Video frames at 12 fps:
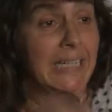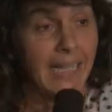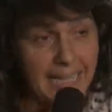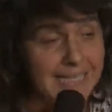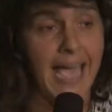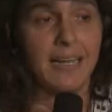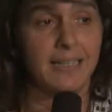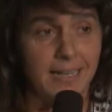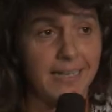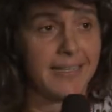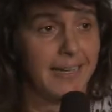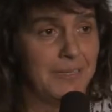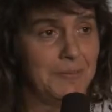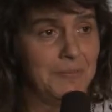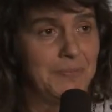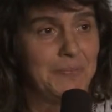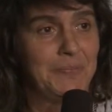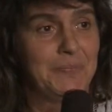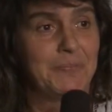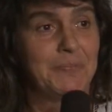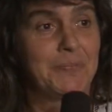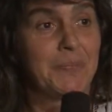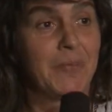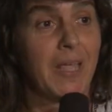Exactly like that.
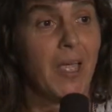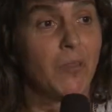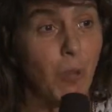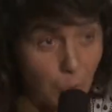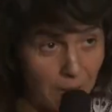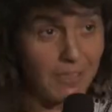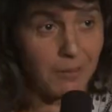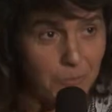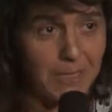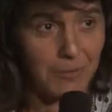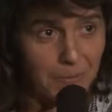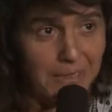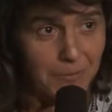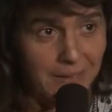No, really, really, really,